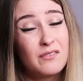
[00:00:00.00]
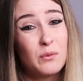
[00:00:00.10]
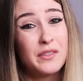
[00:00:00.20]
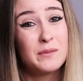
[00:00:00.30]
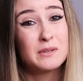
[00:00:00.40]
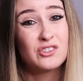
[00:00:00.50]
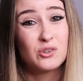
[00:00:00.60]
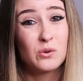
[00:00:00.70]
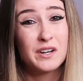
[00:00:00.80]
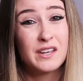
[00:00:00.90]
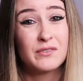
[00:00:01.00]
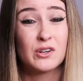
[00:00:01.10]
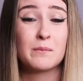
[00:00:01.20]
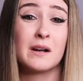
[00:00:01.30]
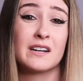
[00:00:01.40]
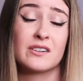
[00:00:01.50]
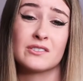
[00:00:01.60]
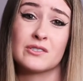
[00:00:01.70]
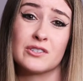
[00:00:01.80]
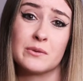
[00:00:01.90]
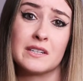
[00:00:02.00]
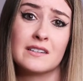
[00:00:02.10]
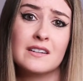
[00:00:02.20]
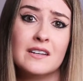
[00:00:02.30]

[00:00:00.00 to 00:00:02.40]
of what the majority of your competitors are doing.